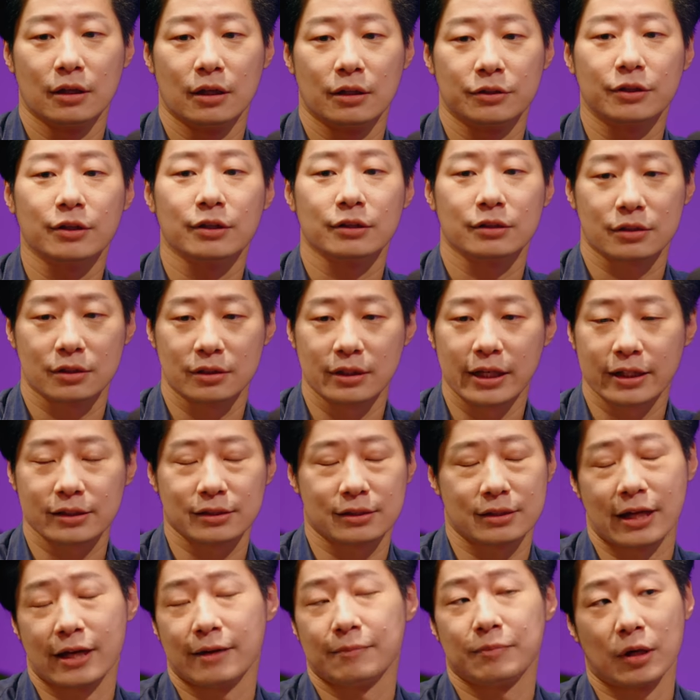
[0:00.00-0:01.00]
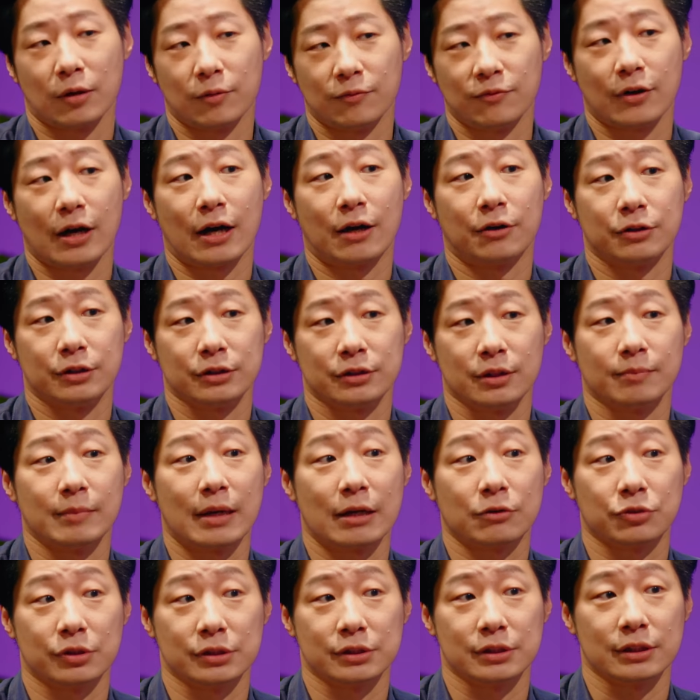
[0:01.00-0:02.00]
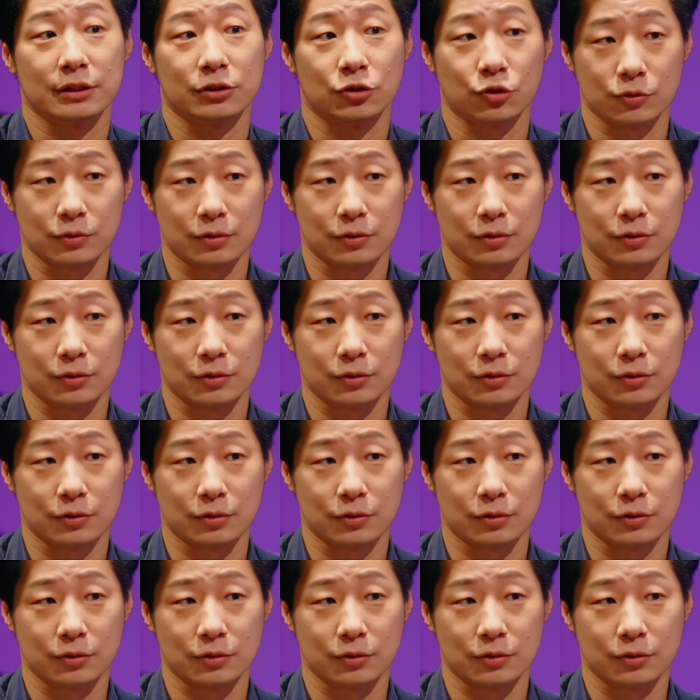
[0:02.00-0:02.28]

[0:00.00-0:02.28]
the next step of our democracy mm-hmm.